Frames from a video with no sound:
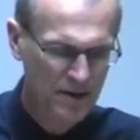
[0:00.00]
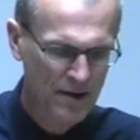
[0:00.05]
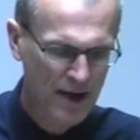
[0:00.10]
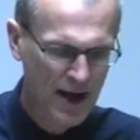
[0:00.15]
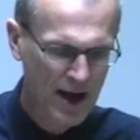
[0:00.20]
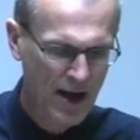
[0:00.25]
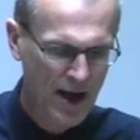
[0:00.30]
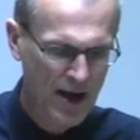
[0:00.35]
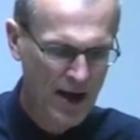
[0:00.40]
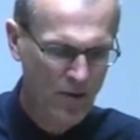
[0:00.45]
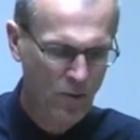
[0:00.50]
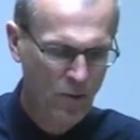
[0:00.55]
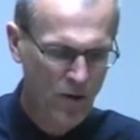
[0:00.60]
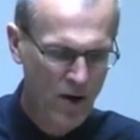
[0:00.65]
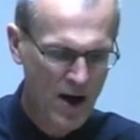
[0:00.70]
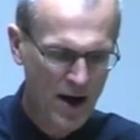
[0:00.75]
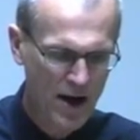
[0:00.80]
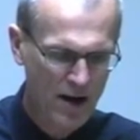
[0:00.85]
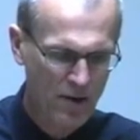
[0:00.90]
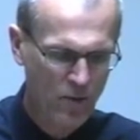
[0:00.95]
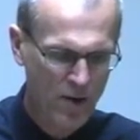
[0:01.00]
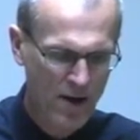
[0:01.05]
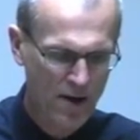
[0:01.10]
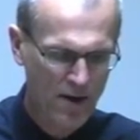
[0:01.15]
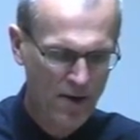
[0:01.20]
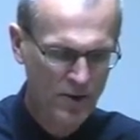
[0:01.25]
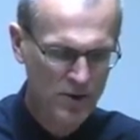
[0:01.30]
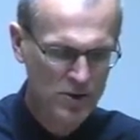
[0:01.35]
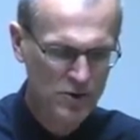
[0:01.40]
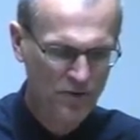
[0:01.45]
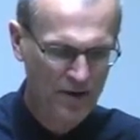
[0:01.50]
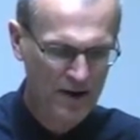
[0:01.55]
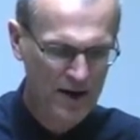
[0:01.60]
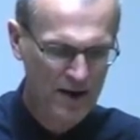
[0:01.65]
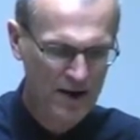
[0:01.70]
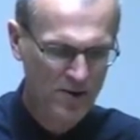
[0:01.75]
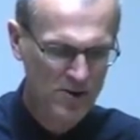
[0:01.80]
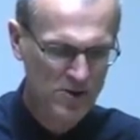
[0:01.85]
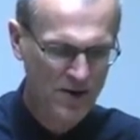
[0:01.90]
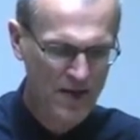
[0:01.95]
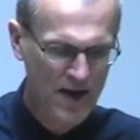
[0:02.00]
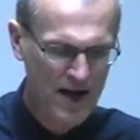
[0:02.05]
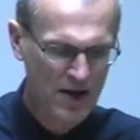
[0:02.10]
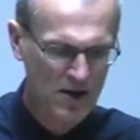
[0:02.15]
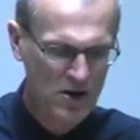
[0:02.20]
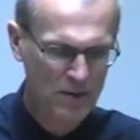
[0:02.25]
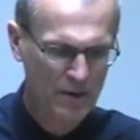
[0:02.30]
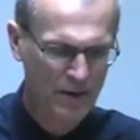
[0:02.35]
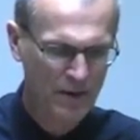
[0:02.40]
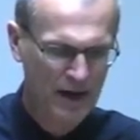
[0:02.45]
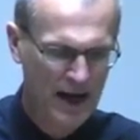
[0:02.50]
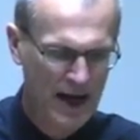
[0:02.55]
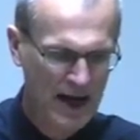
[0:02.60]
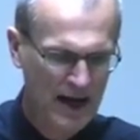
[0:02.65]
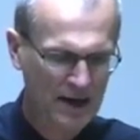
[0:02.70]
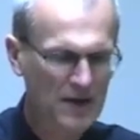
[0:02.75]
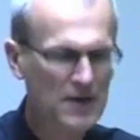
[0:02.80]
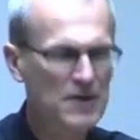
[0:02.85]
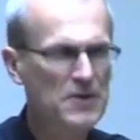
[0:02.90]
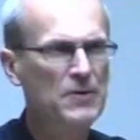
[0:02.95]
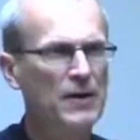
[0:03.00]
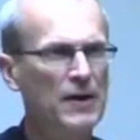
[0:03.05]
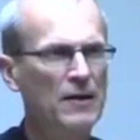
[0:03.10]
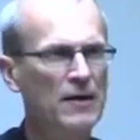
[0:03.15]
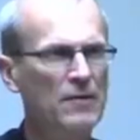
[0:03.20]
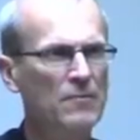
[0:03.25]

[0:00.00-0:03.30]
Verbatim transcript: And, and what, what are those fingers of that human hand doing?